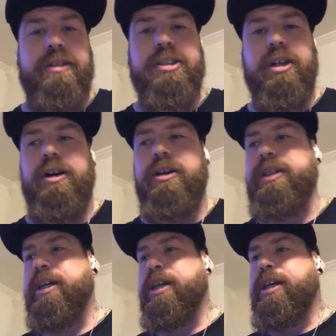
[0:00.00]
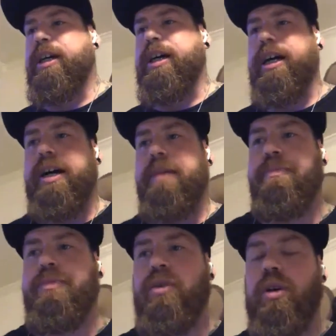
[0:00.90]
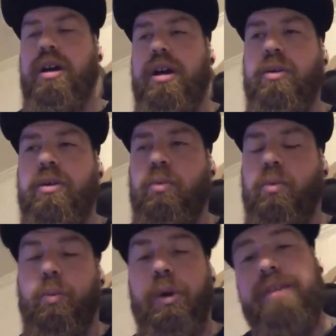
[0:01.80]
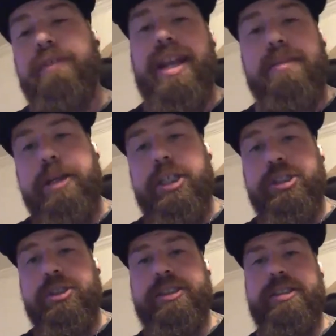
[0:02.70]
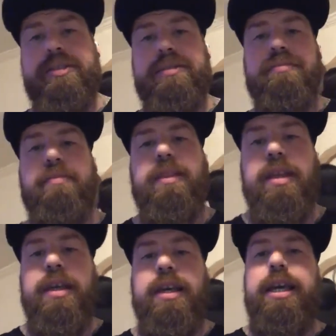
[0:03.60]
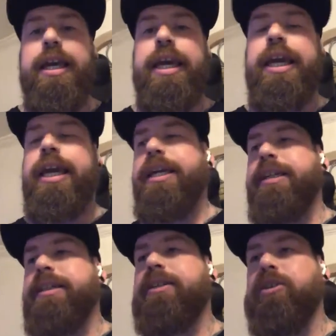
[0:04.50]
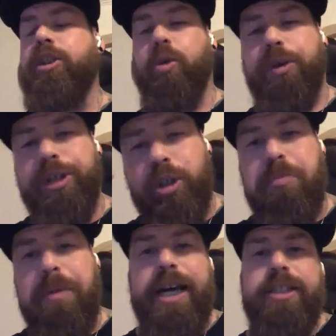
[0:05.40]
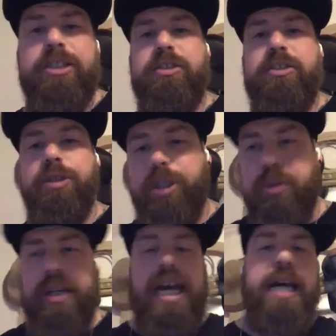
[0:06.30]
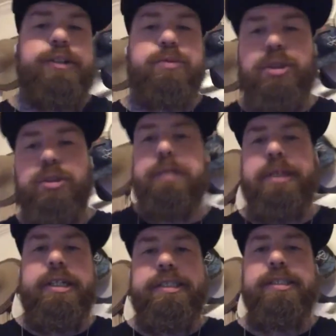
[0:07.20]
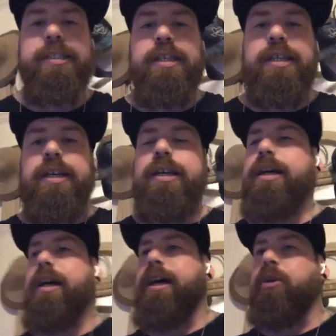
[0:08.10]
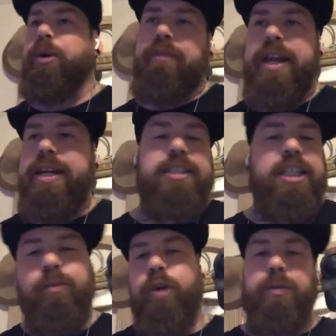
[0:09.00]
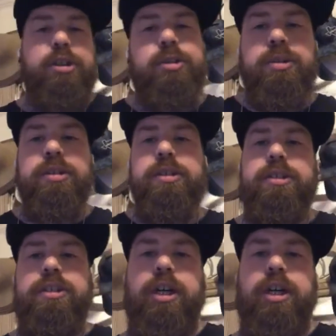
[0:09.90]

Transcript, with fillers: It's called um, uh, Renovated Ministries and, you know, renewed minds, renewed lives, renewed spirits. Uh, renovated is another word for renewed, you know?